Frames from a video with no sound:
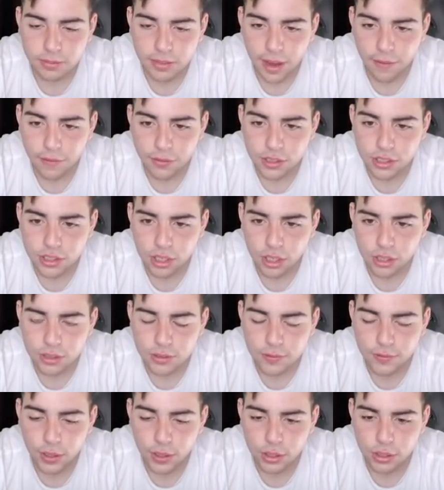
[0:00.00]
definitely still in
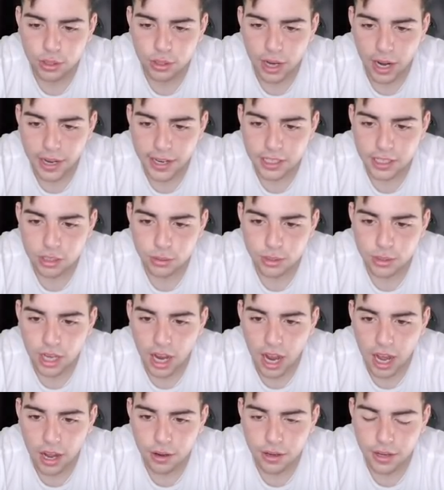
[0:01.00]
this filter. I guess it was
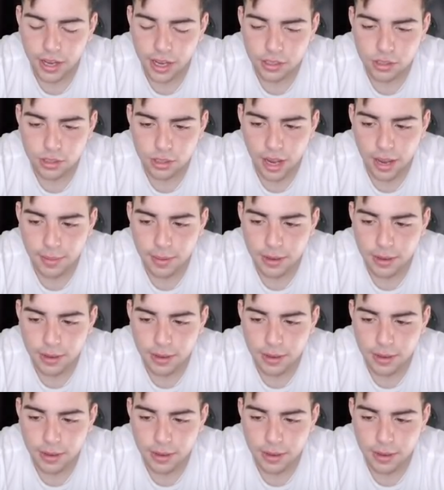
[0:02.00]
hotter yesterday,